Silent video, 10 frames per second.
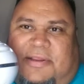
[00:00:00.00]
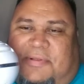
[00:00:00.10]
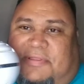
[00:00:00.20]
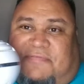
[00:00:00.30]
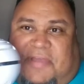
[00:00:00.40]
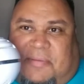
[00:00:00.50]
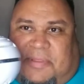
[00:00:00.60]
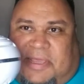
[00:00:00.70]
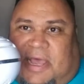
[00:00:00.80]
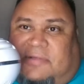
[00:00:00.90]
you know, with the
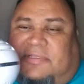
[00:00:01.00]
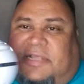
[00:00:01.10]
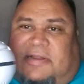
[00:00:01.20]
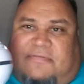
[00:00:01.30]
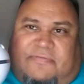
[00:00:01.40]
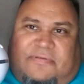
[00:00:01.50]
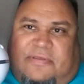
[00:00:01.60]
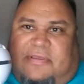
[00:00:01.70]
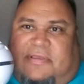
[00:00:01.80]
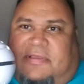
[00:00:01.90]
family outside of,
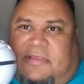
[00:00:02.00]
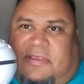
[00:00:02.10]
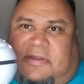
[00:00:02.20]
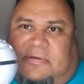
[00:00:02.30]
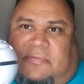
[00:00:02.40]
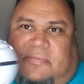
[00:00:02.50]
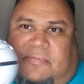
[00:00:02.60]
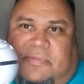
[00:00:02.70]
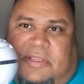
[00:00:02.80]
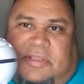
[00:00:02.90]
you know,
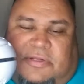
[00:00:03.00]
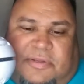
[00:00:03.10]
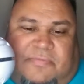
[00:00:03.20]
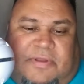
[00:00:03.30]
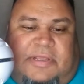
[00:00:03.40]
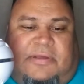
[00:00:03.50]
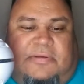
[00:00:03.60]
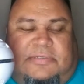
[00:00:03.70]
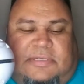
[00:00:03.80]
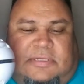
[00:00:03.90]
the YouTube
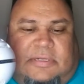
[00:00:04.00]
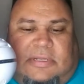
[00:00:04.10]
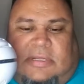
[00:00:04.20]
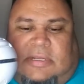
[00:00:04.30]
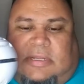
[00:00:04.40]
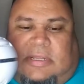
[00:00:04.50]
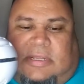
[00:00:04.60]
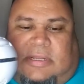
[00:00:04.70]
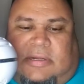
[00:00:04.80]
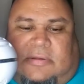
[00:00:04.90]
videos and,
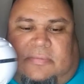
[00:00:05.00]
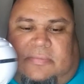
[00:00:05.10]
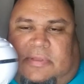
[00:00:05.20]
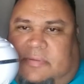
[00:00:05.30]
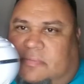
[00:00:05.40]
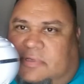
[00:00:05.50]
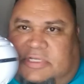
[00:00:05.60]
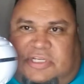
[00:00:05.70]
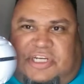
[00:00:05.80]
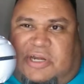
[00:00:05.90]
you know,
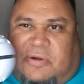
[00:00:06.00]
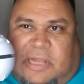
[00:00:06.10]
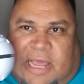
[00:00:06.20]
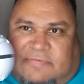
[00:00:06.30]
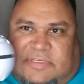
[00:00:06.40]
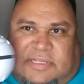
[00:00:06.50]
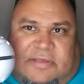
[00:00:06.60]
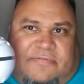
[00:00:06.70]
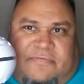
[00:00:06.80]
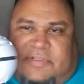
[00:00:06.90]
just general life
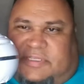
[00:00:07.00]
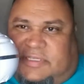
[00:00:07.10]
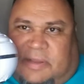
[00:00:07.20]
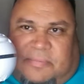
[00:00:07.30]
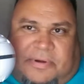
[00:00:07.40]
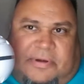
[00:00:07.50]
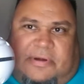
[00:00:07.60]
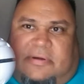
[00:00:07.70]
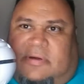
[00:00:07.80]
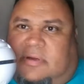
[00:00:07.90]
stuff. It's
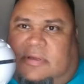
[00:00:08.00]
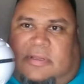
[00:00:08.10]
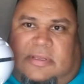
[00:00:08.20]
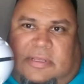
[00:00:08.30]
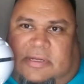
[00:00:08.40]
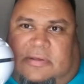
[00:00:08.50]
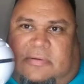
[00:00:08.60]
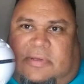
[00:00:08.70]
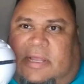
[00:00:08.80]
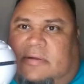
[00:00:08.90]
summer, you
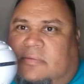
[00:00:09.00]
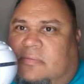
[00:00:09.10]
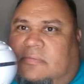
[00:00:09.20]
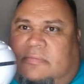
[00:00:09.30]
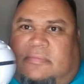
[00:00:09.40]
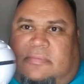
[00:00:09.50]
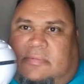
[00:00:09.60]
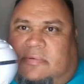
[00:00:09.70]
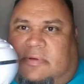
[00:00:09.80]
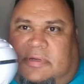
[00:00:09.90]
know, got,
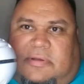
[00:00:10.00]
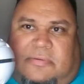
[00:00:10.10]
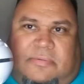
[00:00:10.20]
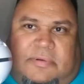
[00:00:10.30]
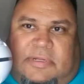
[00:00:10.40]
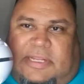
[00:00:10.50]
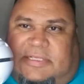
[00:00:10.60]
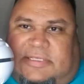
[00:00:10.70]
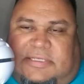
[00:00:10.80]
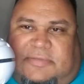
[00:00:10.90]
you know,
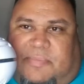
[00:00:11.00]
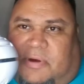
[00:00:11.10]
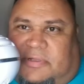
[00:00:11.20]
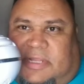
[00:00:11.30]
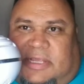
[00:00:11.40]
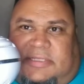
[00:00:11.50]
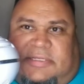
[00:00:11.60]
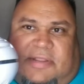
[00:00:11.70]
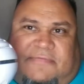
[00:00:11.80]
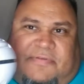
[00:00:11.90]
nieces'
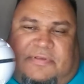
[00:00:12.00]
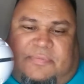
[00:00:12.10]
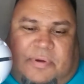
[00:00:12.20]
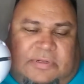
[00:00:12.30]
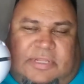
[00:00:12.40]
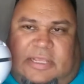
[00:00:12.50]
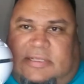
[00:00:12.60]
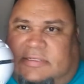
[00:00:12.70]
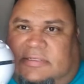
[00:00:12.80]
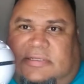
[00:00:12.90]
birthdays, nephews'
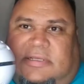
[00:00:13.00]
birthdays,